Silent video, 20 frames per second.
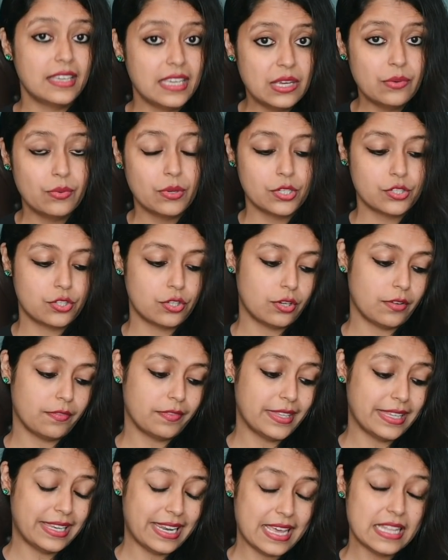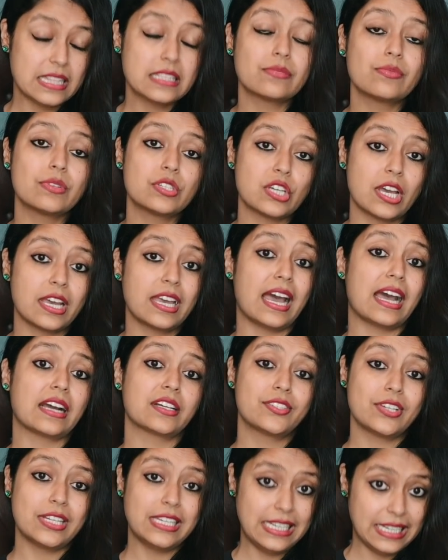E version of the lens, which I
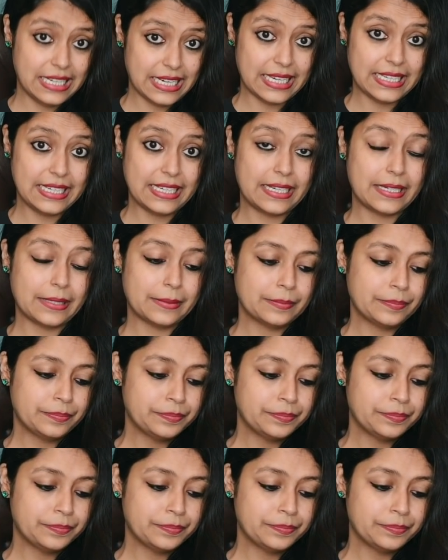actually like.